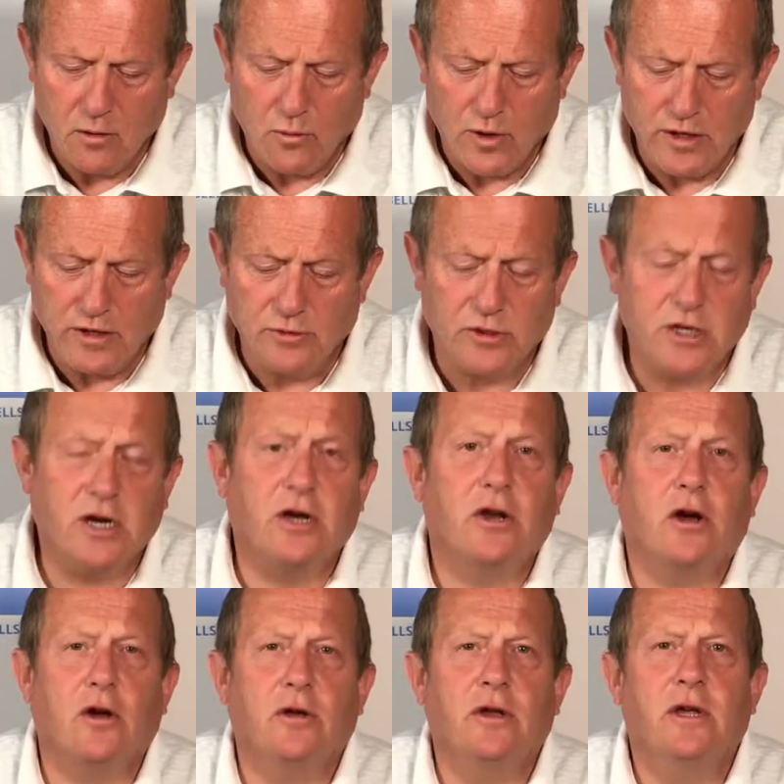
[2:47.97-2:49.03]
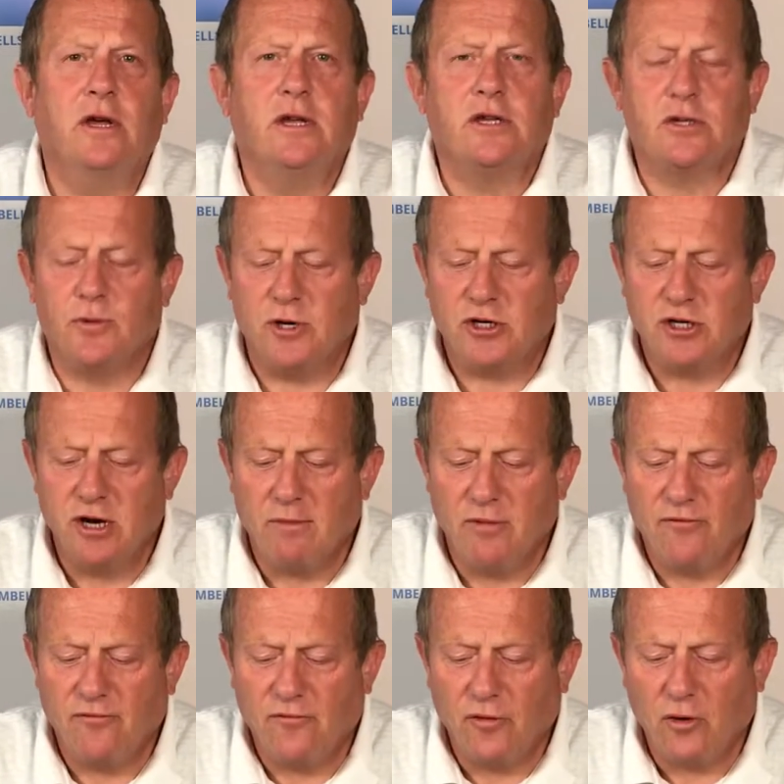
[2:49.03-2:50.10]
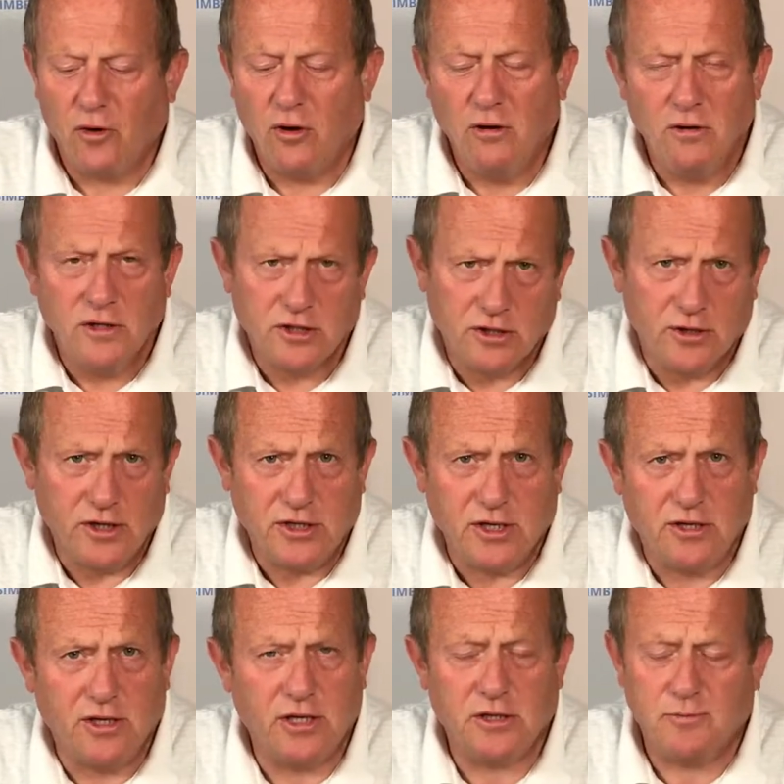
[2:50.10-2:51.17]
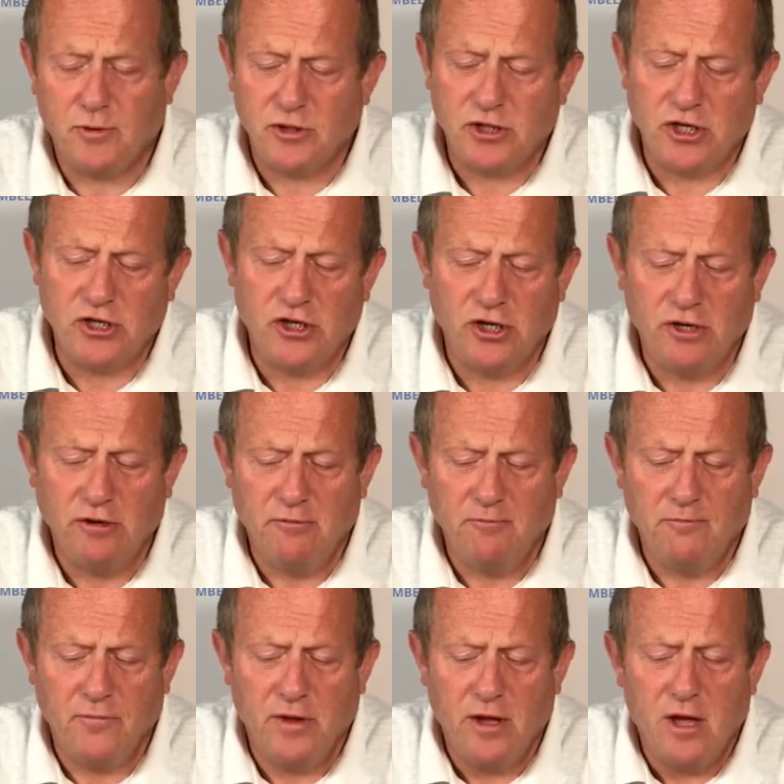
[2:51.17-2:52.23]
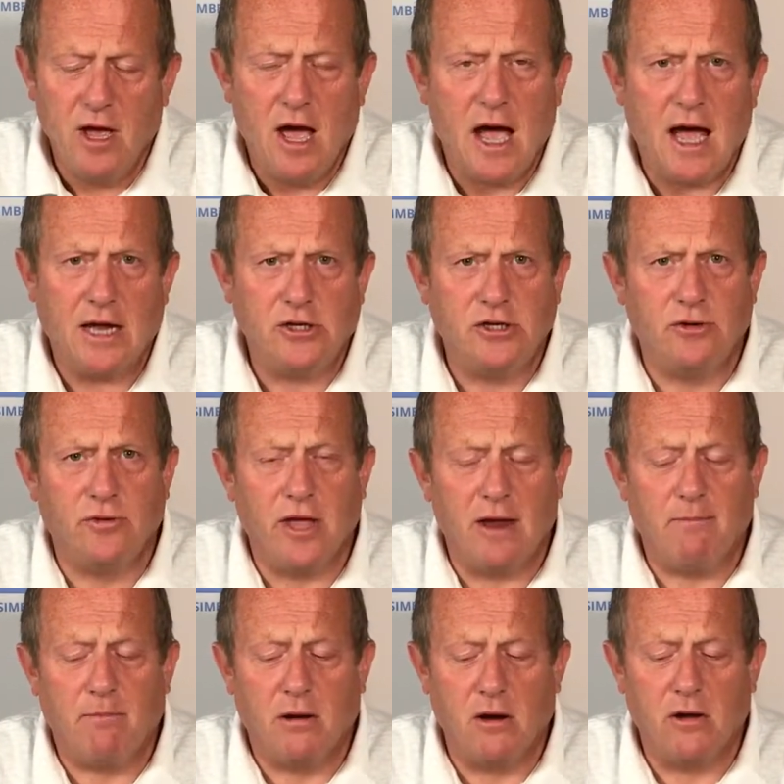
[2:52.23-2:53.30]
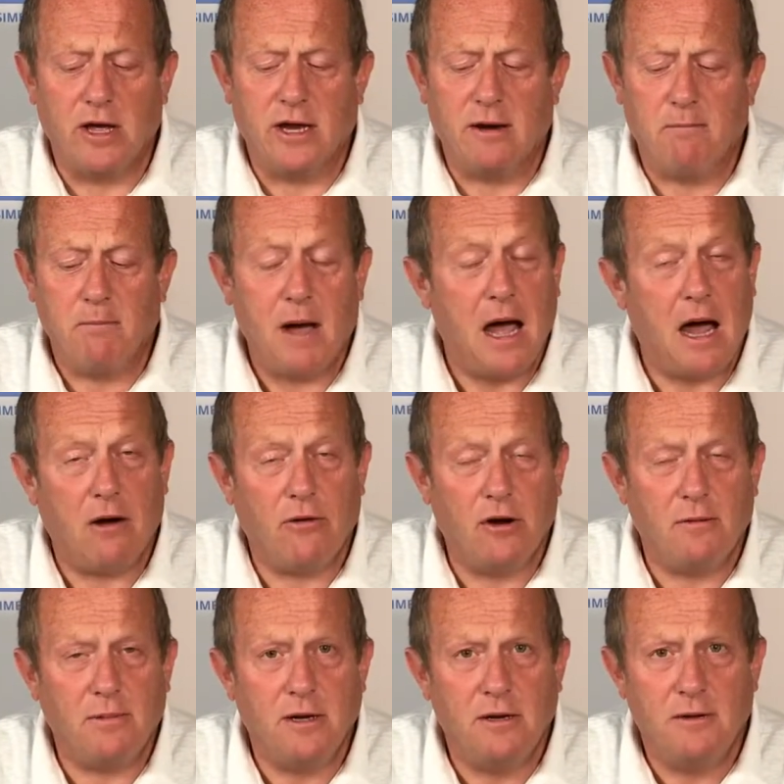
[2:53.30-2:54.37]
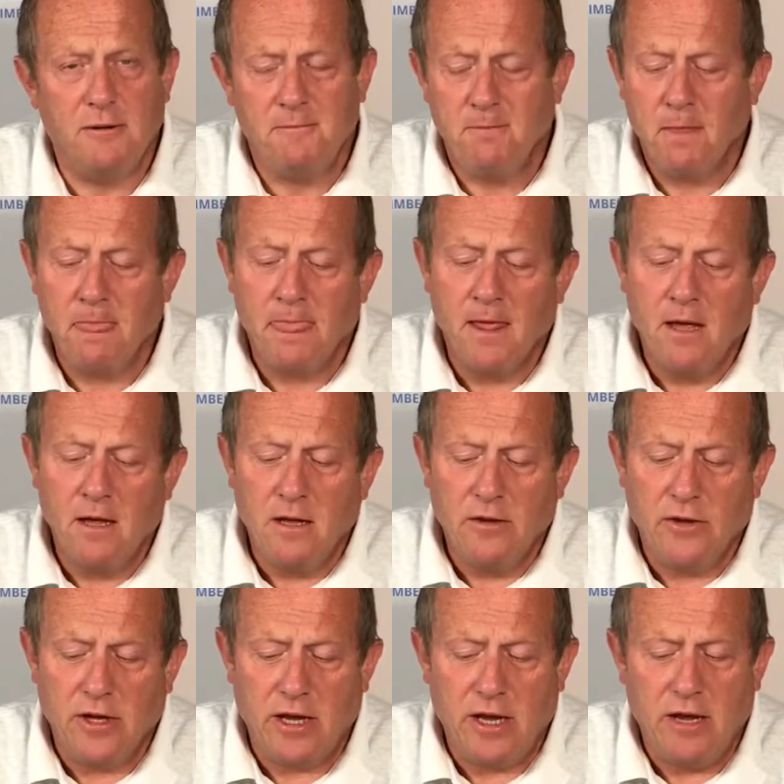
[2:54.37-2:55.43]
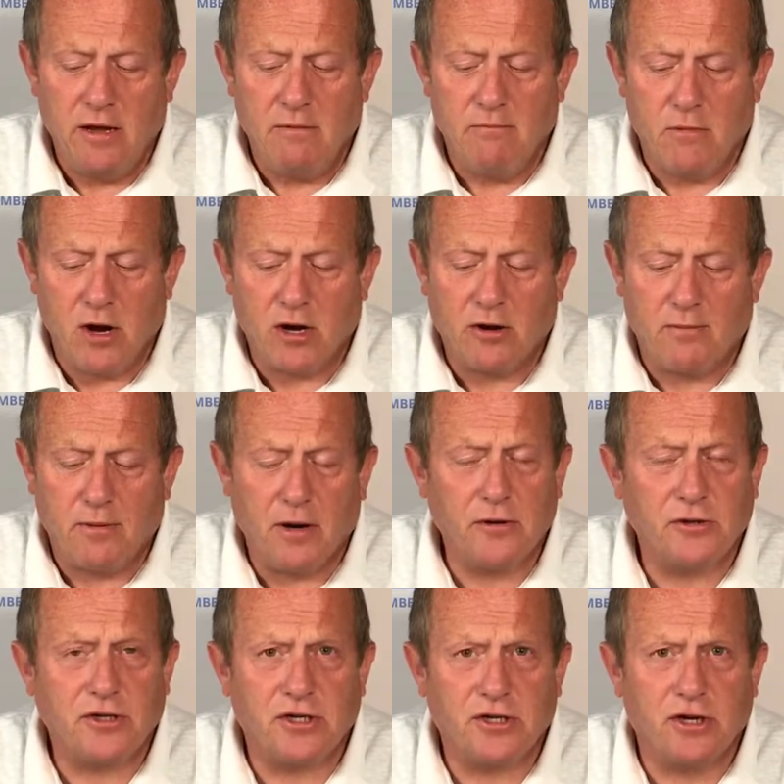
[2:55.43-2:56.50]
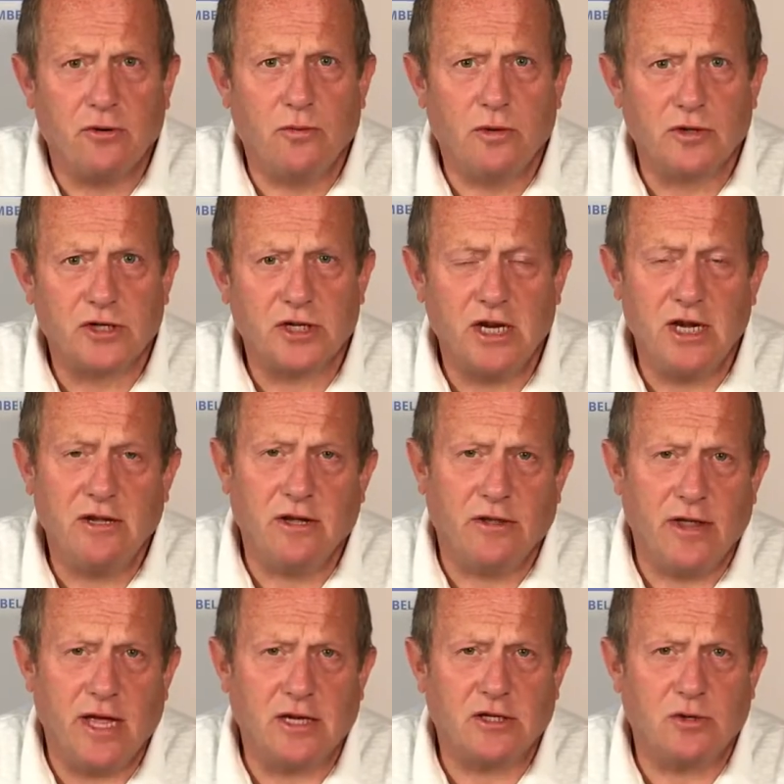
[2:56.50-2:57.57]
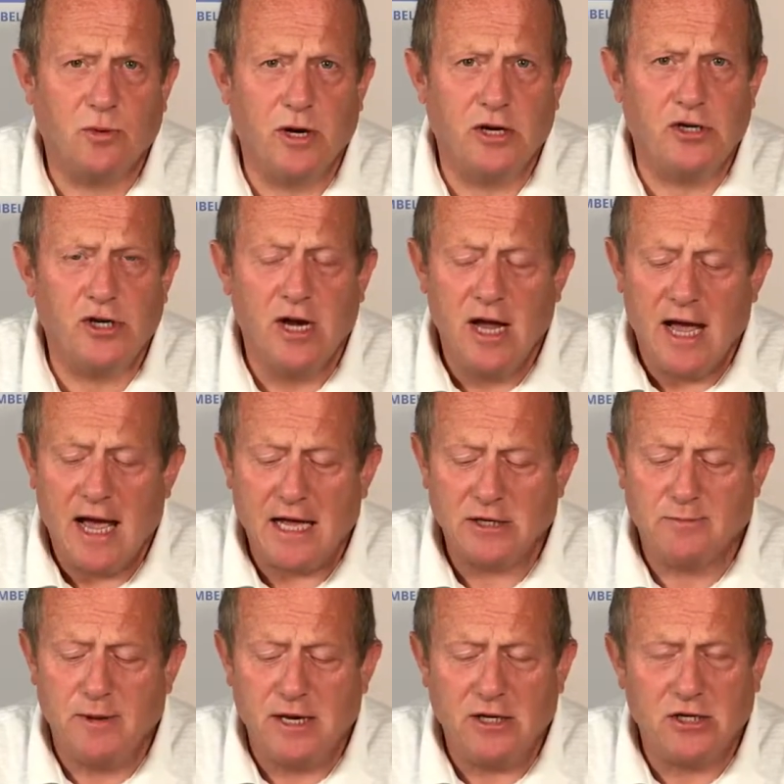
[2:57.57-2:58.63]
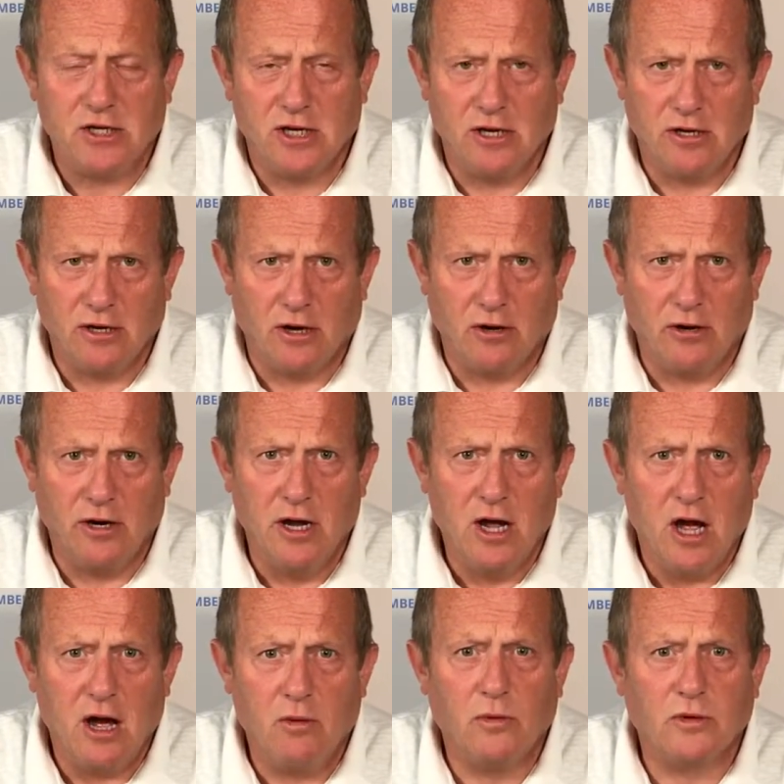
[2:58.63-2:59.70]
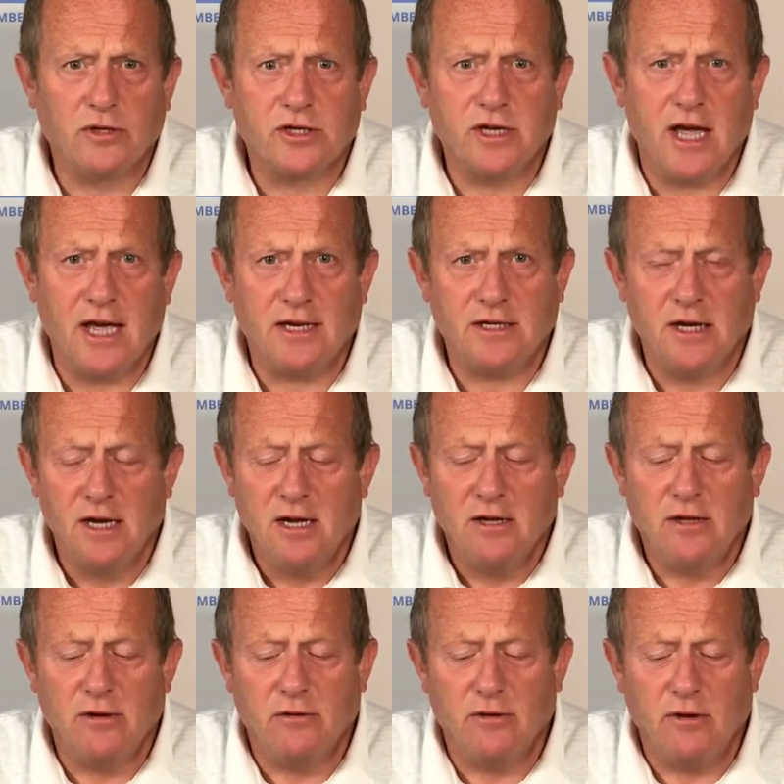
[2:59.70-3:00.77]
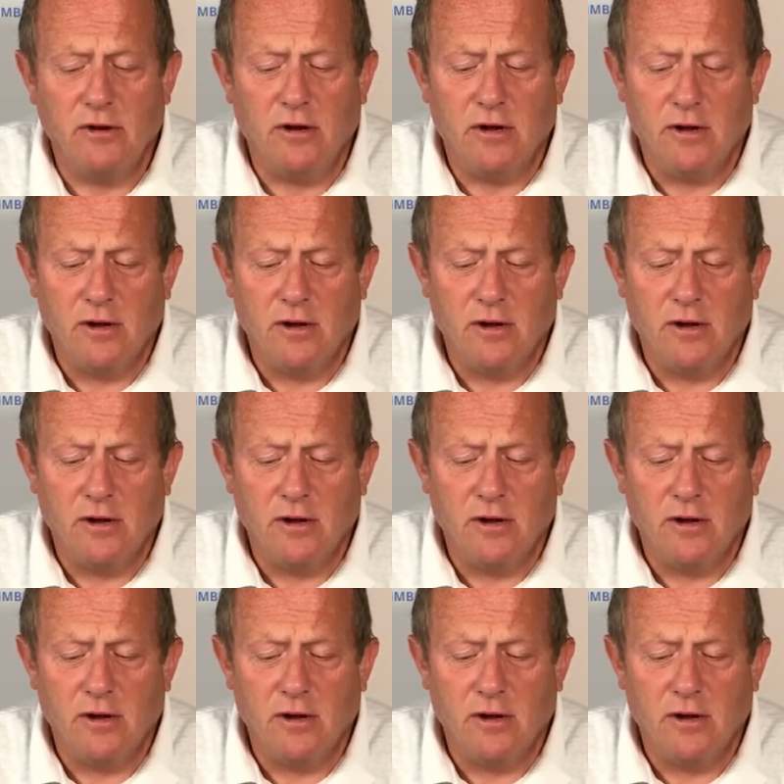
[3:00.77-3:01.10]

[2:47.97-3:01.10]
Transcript: When you turn on switch number 4, so it's in this position, and you then plug in and power up, the microprocessor will see that that switch has been turned on and will set the